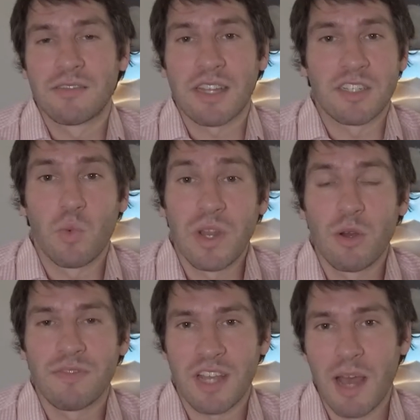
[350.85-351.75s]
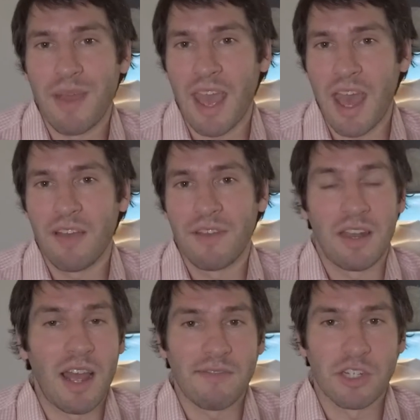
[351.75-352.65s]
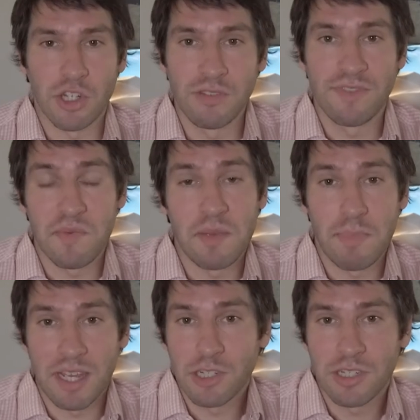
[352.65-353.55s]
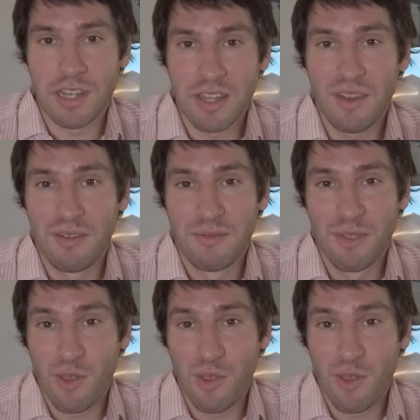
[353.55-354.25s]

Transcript: that's the window of time I have, and I have to shoot 15 pages in